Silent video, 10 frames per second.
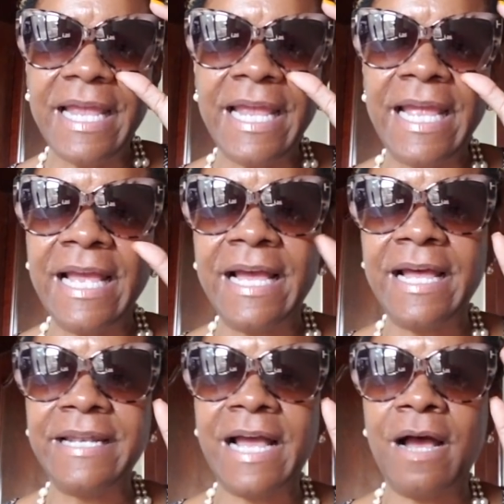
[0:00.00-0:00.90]

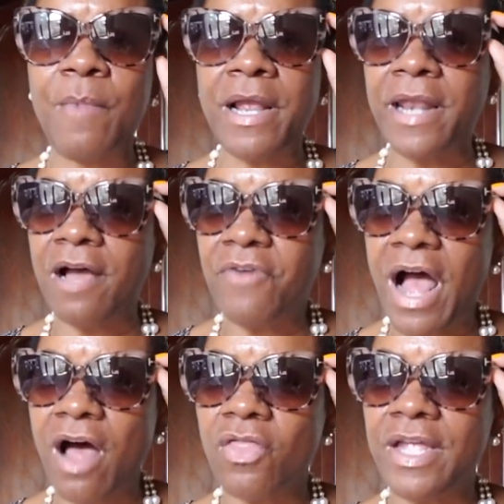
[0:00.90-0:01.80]
and I love
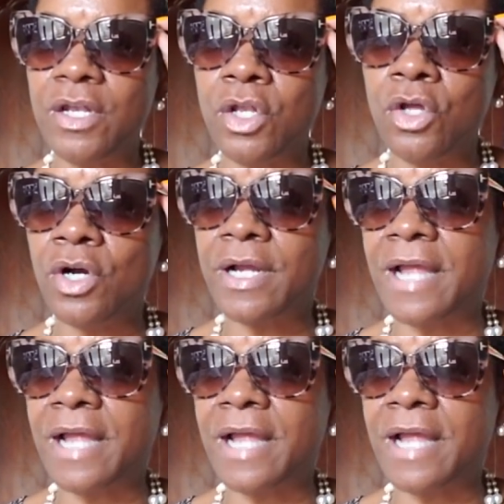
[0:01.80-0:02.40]
how they look.